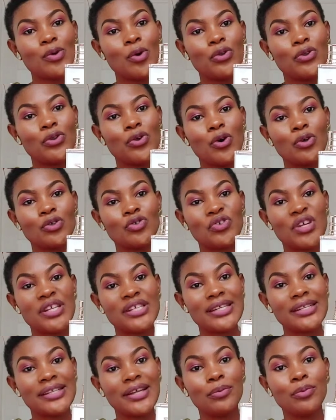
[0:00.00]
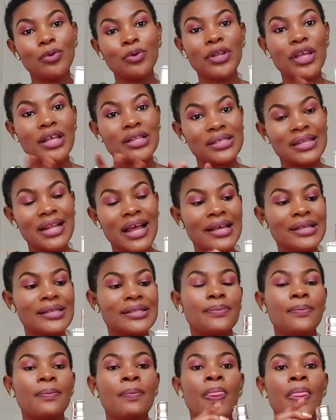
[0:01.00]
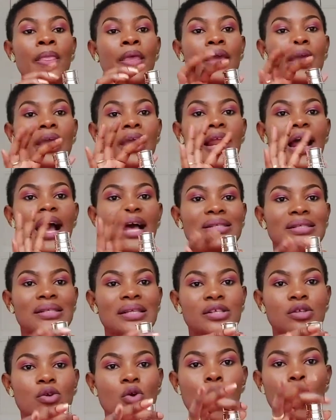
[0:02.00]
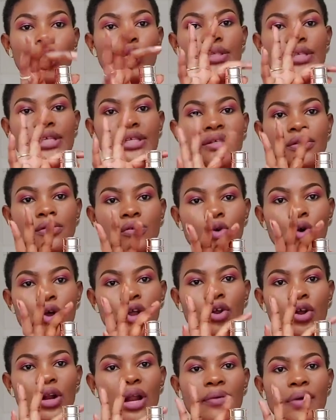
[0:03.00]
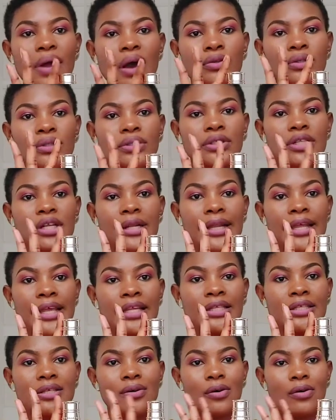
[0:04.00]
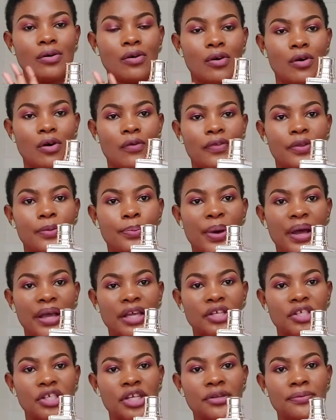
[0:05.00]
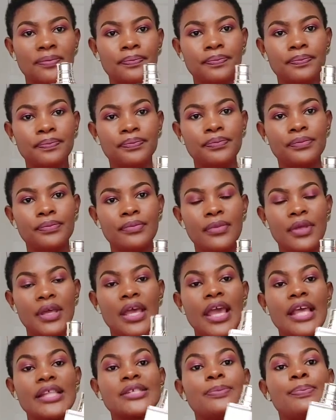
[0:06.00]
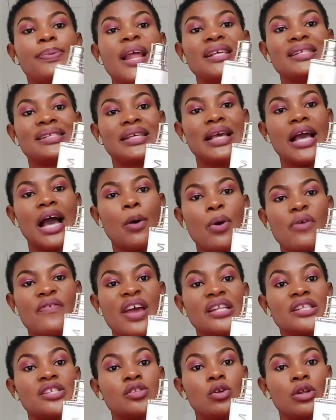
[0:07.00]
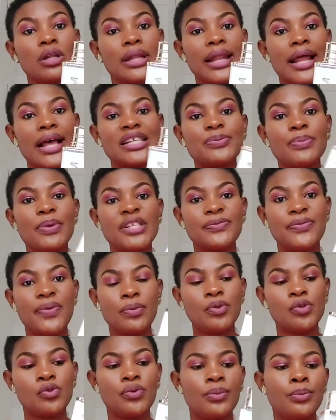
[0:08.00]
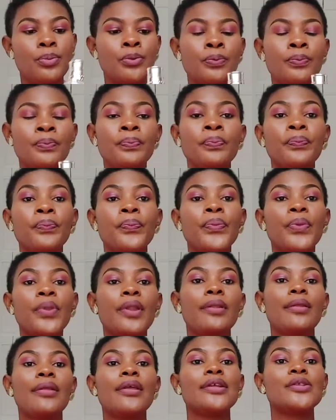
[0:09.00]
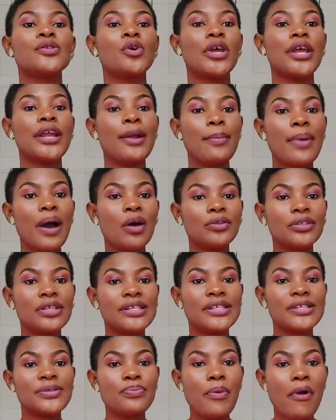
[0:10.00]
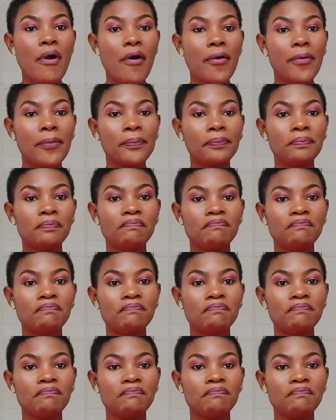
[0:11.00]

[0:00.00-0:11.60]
on your dressing table it's nice it has this gold detail going on around the lid of the packaging it's a plastic however it's not glass but it's very durable talking about the smell